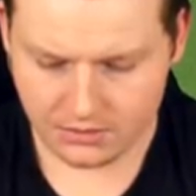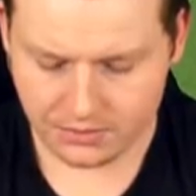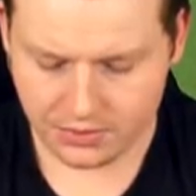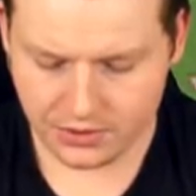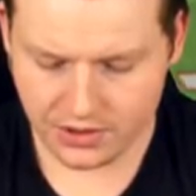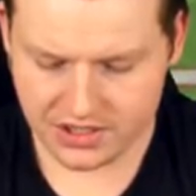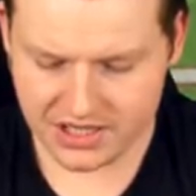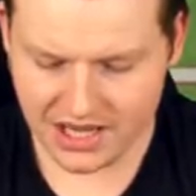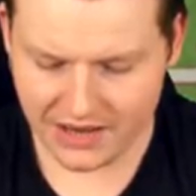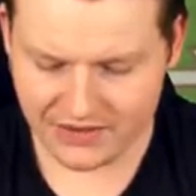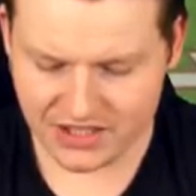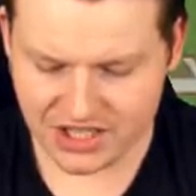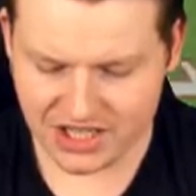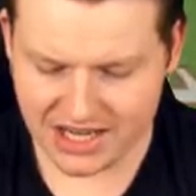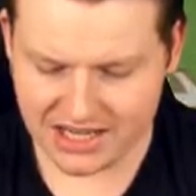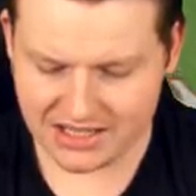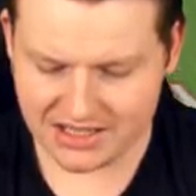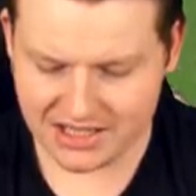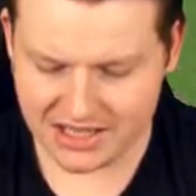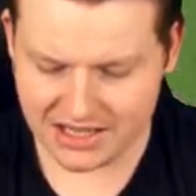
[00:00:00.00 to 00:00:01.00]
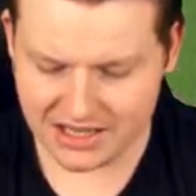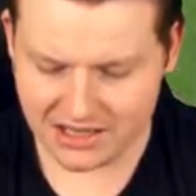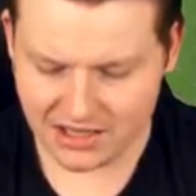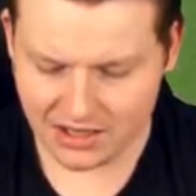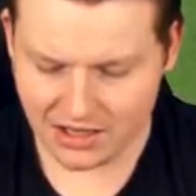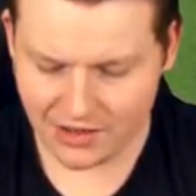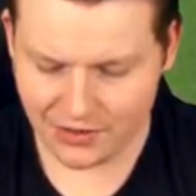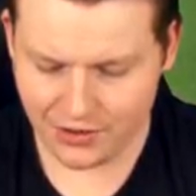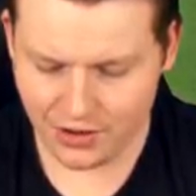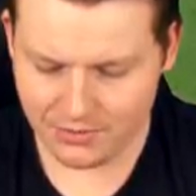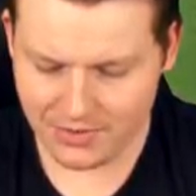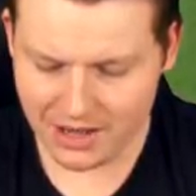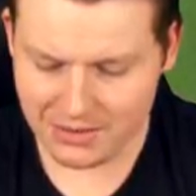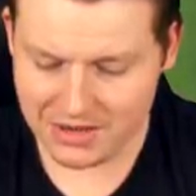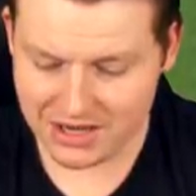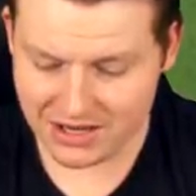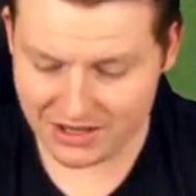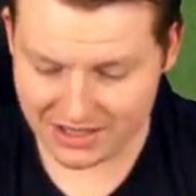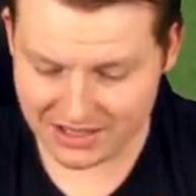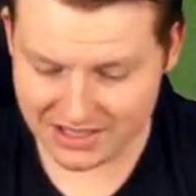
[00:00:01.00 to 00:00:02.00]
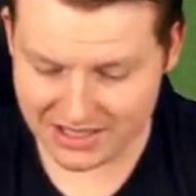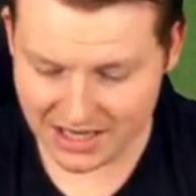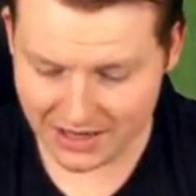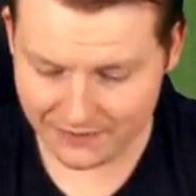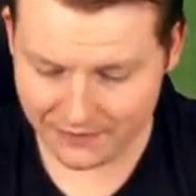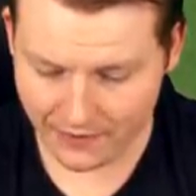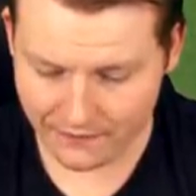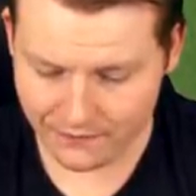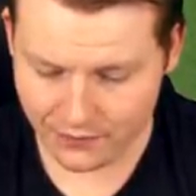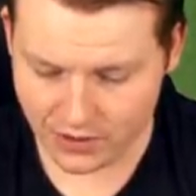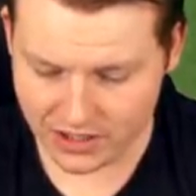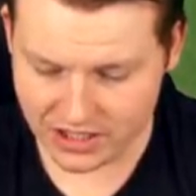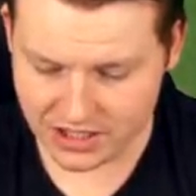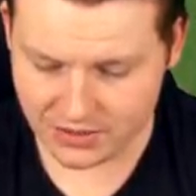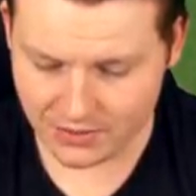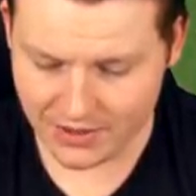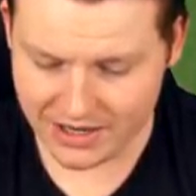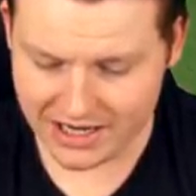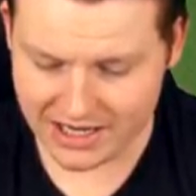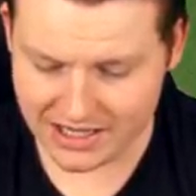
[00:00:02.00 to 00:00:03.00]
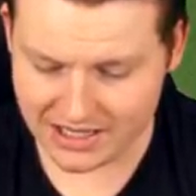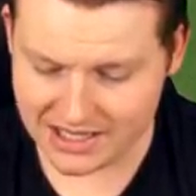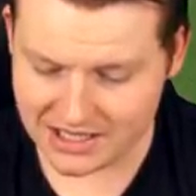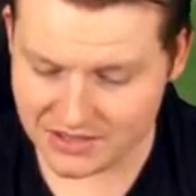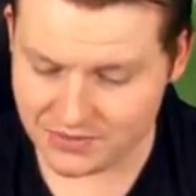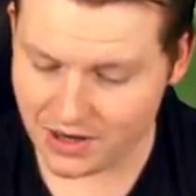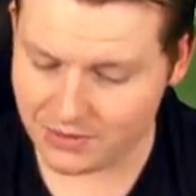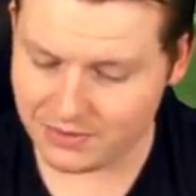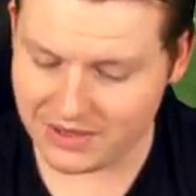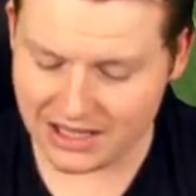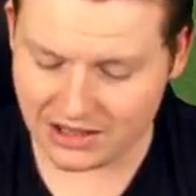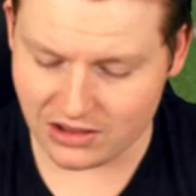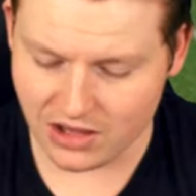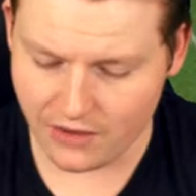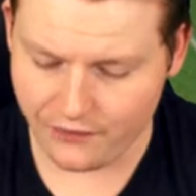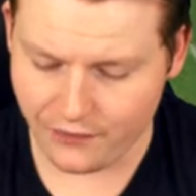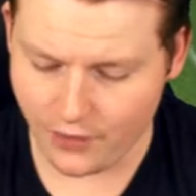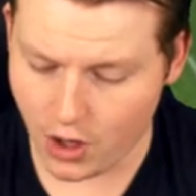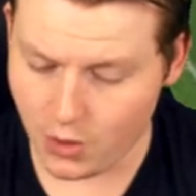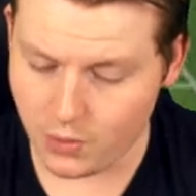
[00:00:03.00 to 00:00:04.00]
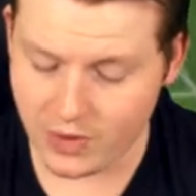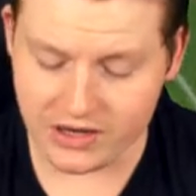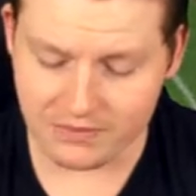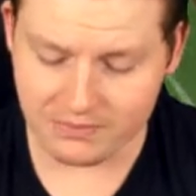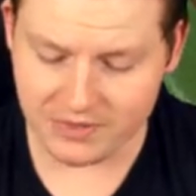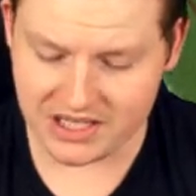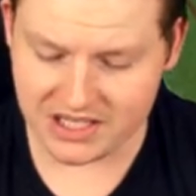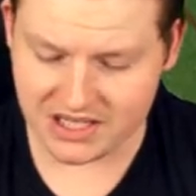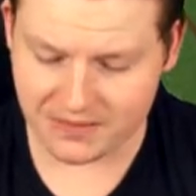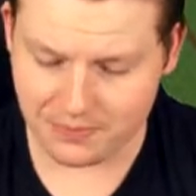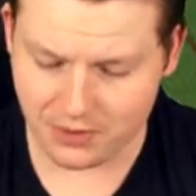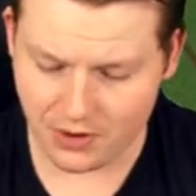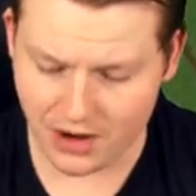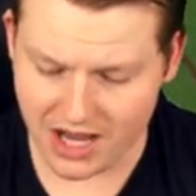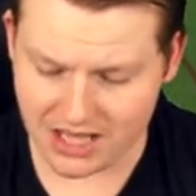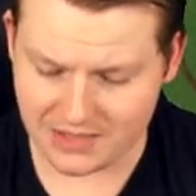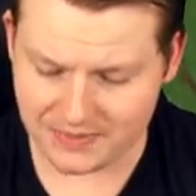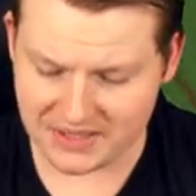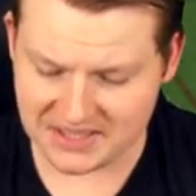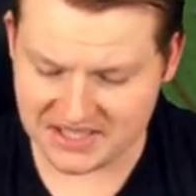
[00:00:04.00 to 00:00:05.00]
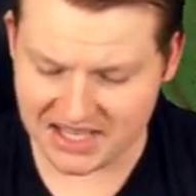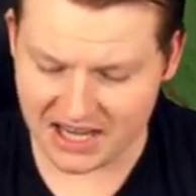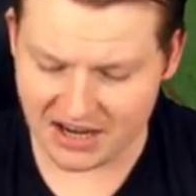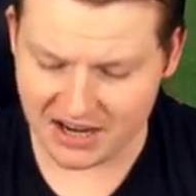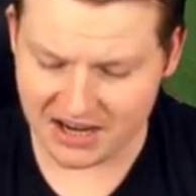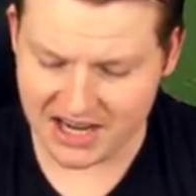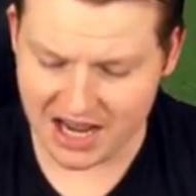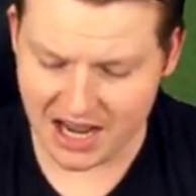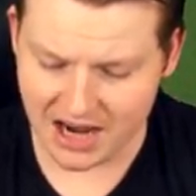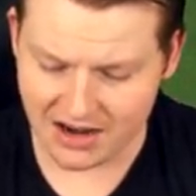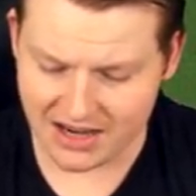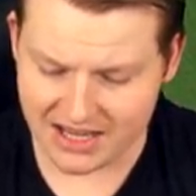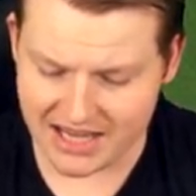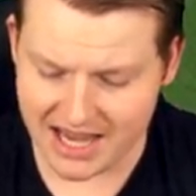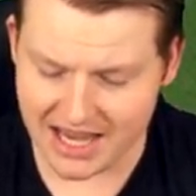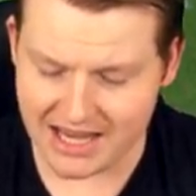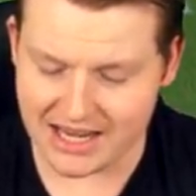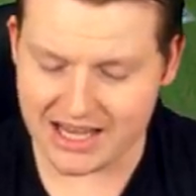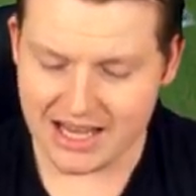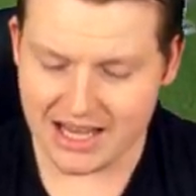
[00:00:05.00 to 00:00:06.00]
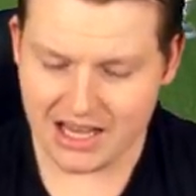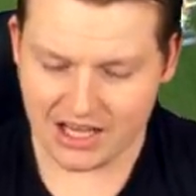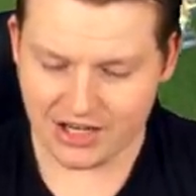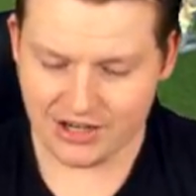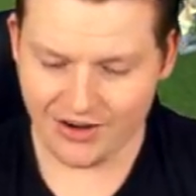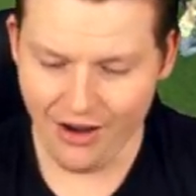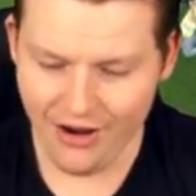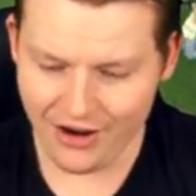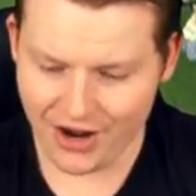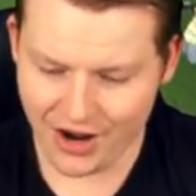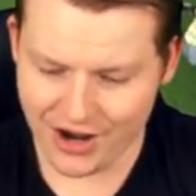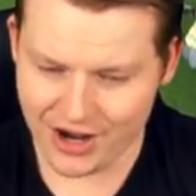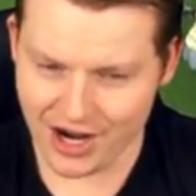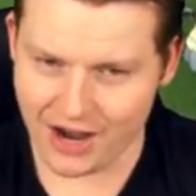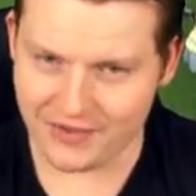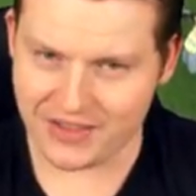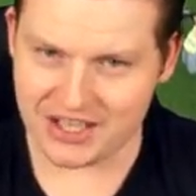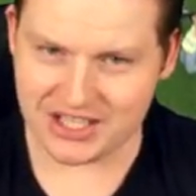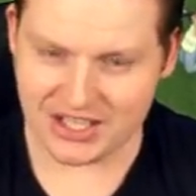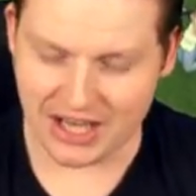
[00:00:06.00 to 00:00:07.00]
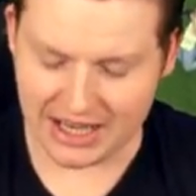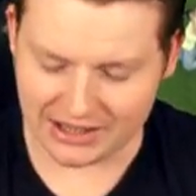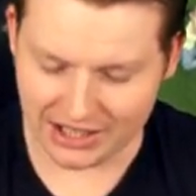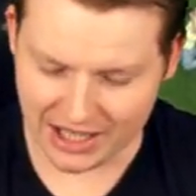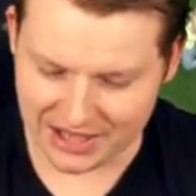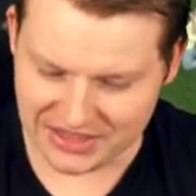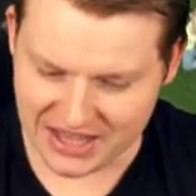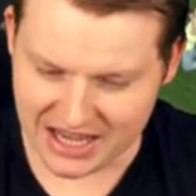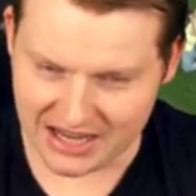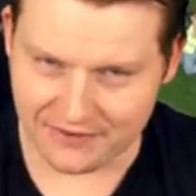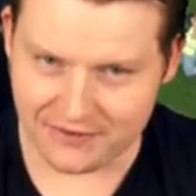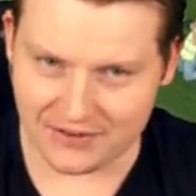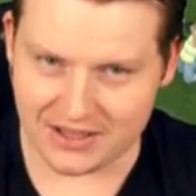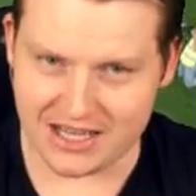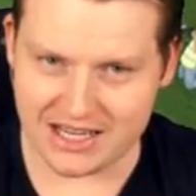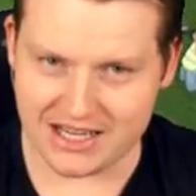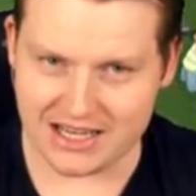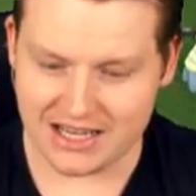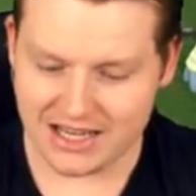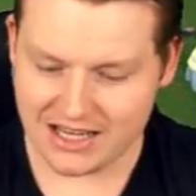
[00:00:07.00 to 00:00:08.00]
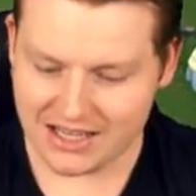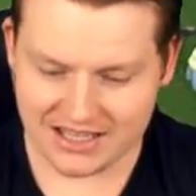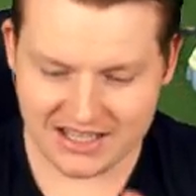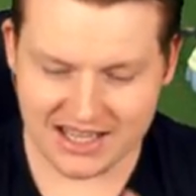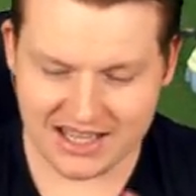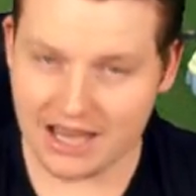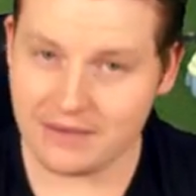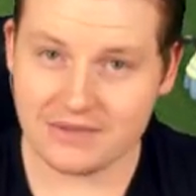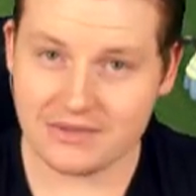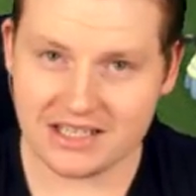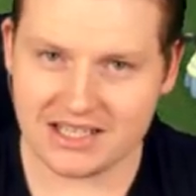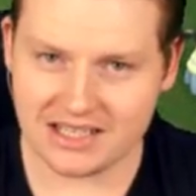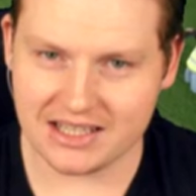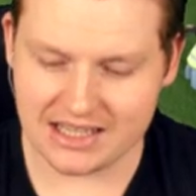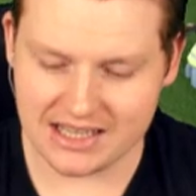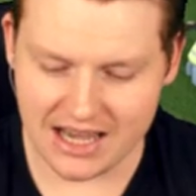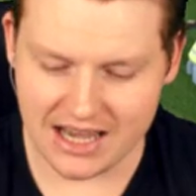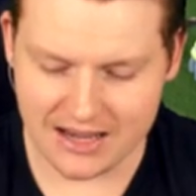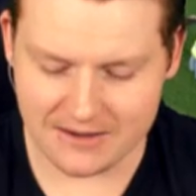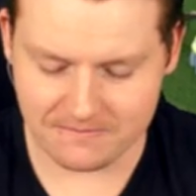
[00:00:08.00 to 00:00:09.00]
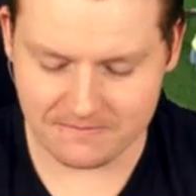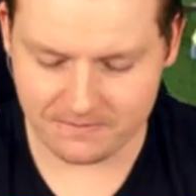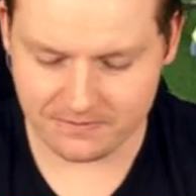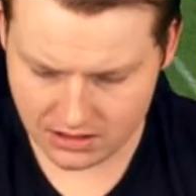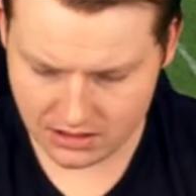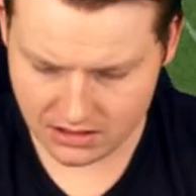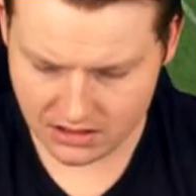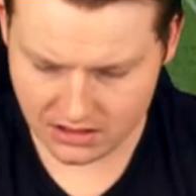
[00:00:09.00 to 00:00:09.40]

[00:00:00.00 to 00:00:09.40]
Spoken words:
Blues have a chance here. I thought maybe you're going to set up for a 40-20. This Rugby League Life 4 wouldn't be surprised, but it's Adokar again. Not going over the sideline, thankfully. He's keeping us in the game.